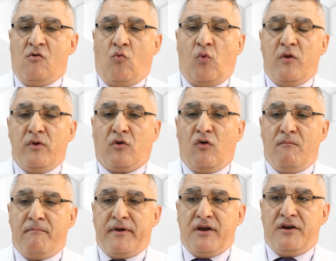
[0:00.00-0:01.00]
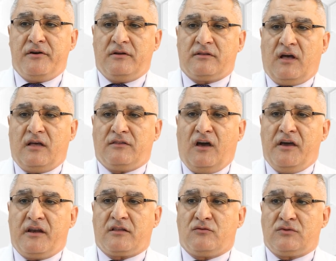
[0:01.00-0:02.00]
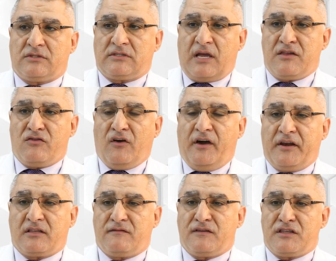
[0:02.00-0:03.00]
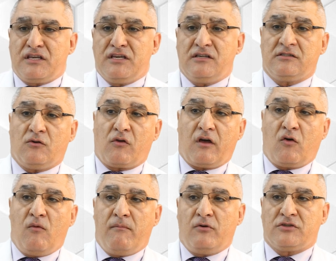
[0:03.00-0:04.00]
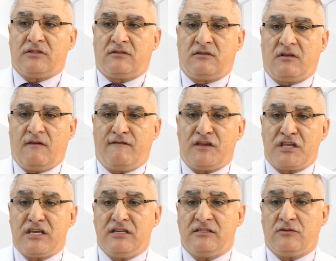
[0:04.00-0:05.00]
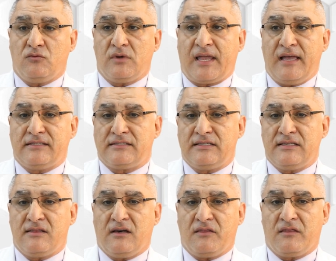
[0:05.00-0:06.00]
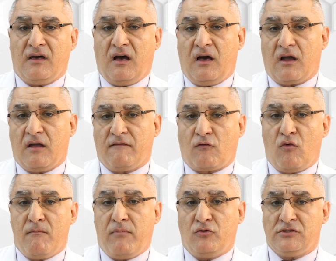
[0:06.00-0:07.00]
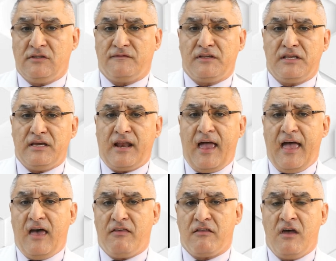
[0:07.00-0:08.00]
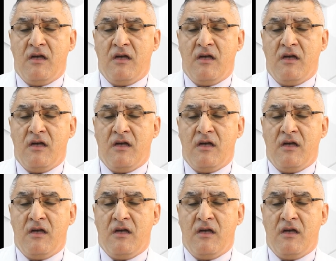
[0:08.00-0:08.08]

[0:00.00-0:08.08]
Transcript: When we compare the direct with the indirect veneers or the composite veneers, we can see that the composite veneer has